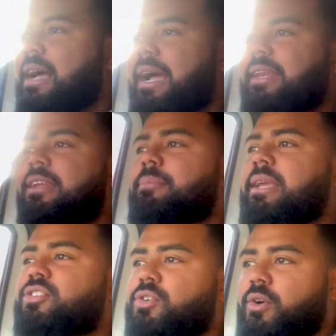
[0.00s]
I need to
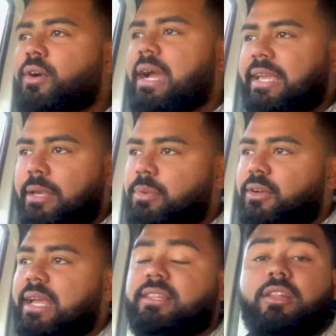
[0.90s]
make sure I keep
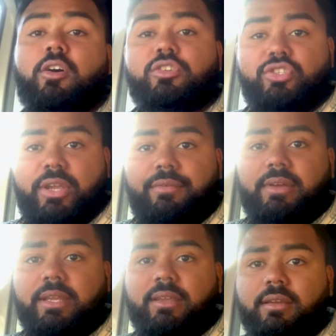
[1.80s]
looking at the
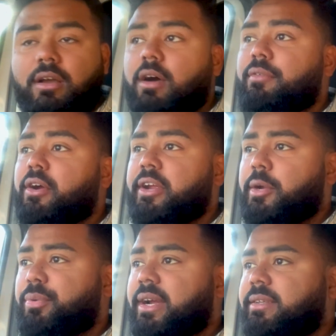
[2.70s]
longevity of our
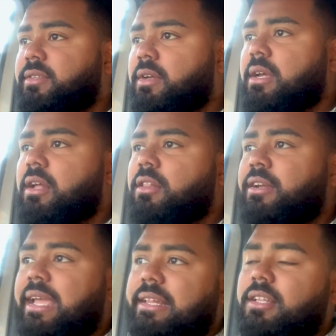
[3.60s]
enterprise,
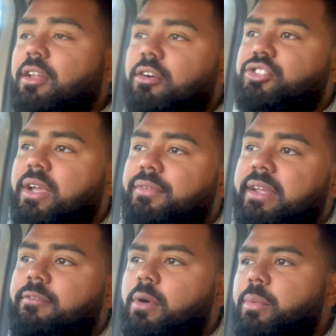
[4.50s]
looking at the longevity
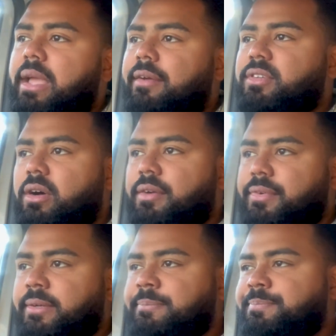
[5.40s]
of what we have to
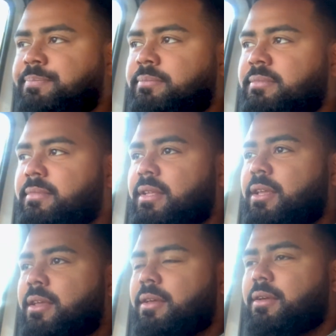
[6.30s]
offer.
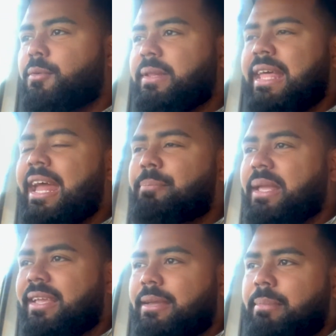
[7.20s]
With that
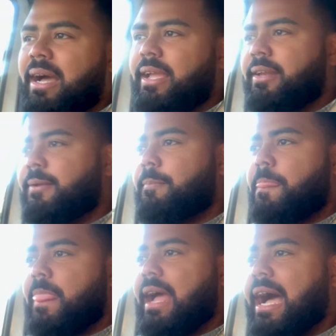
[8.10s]
being in mind,
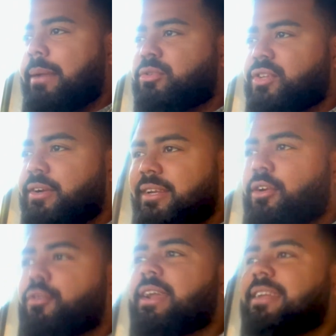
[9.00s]
I'm starting
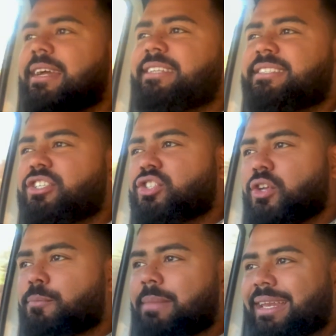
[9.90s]
to recognize there's
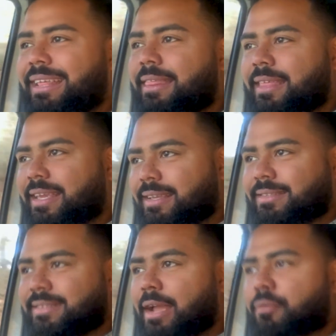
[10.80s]
so many
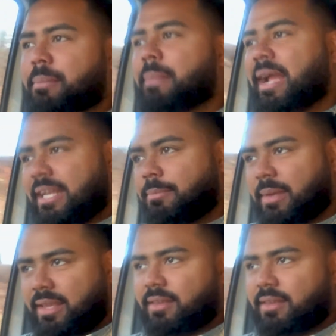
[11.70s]
things that remind me